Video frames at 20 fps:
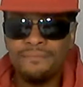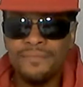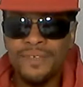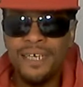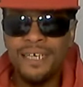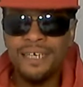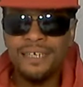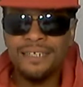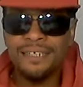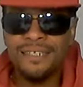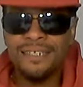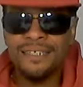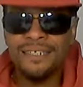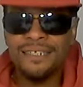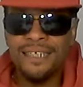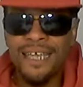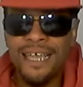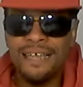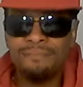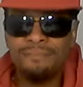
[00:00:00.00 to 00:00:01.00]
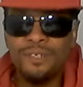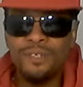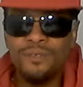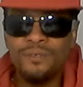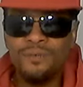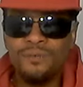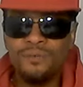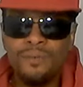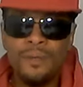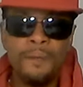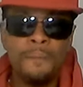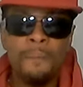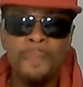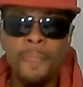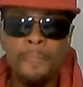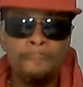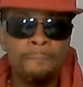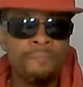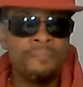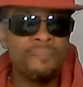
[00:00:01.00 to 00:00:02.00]
to the same dude?
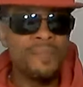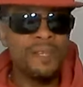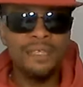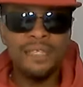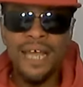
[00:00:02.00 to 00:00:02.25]
Then